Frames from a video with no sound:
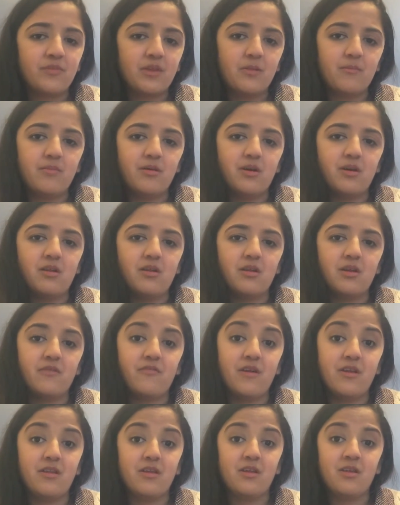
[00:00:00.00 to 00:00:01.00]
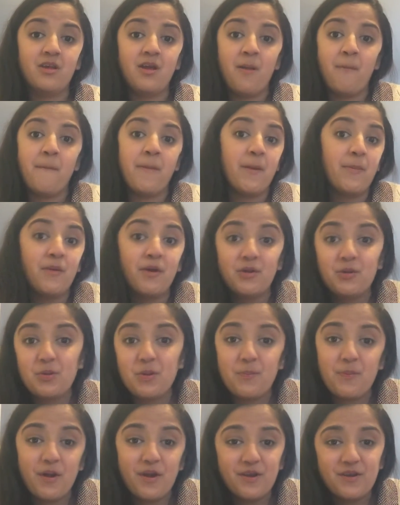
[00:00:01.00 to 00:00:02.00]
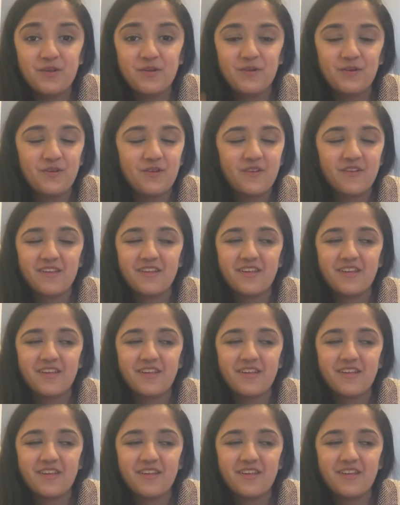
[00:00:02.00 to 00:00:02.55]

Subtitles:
but if I did, maybe I'll do a part two.